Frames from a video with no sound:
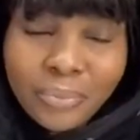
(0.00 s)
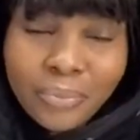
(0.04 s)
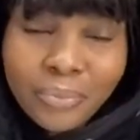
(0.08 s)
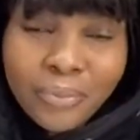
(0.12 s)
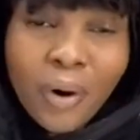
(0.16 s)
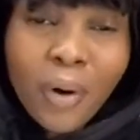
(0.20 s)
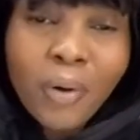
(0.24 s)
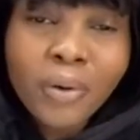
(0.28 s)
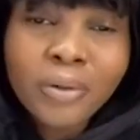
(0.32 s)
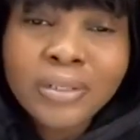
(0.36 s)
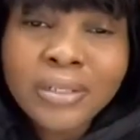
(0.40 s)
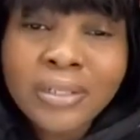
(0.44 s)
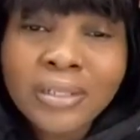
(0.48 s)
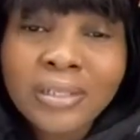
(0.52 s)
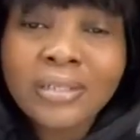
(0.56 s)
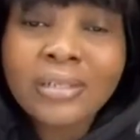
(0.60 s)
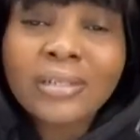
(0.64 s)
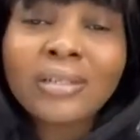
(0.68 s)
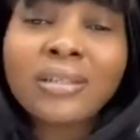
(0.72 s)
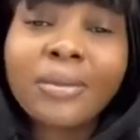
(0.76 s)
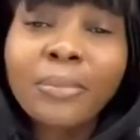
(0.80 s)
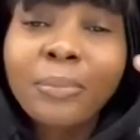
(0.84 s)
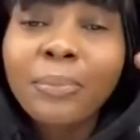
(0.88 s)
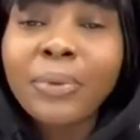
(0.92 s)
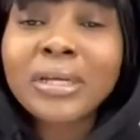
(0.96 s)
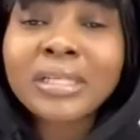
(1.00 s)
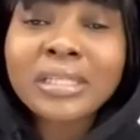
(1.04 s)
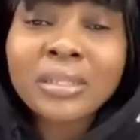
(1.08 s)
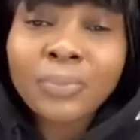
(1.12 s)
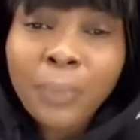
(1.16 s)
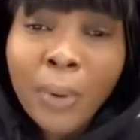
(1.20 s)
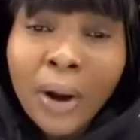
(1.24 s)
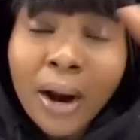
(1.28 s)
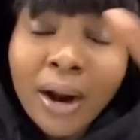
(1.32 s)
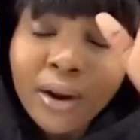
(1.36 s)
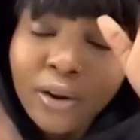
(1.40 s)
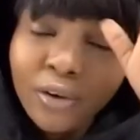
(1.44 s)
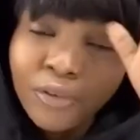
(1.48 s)
Wrote the book
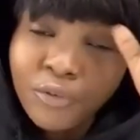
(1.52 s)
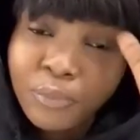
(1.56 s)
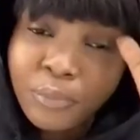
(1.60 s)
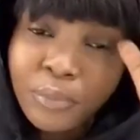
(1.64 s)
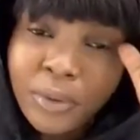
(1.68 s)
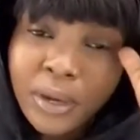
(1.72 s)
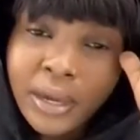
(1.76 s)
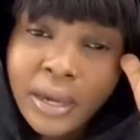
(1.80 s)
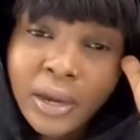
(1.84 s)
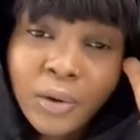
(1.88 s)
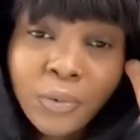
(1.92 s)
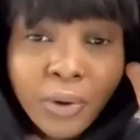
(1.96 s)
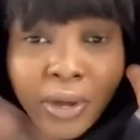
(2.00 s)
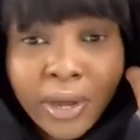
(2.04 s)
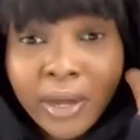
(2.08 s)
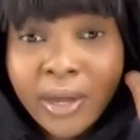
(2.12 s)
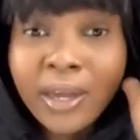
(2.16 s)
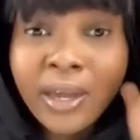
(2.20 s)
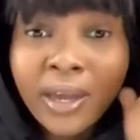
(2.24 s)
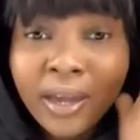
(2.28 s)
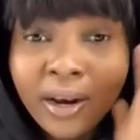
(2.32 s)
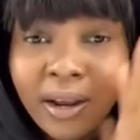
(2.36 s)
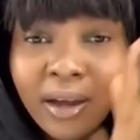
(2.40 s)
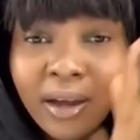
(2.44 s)
me, and we're here now.